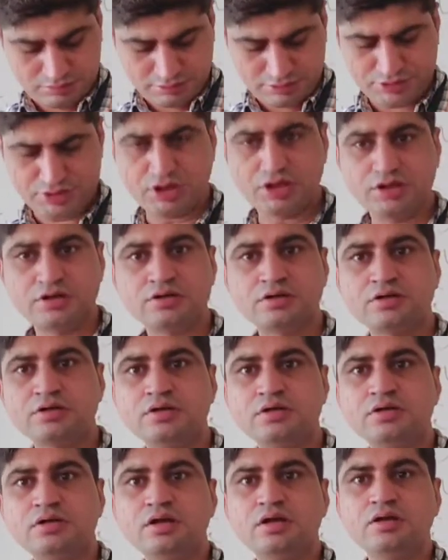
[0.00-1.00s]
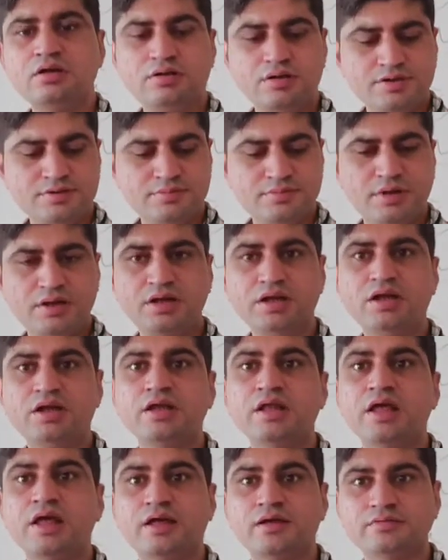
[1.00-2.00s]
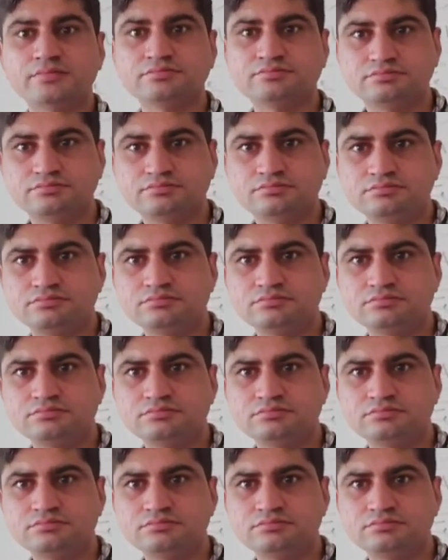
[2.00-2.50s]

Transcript: the shirt is made in India.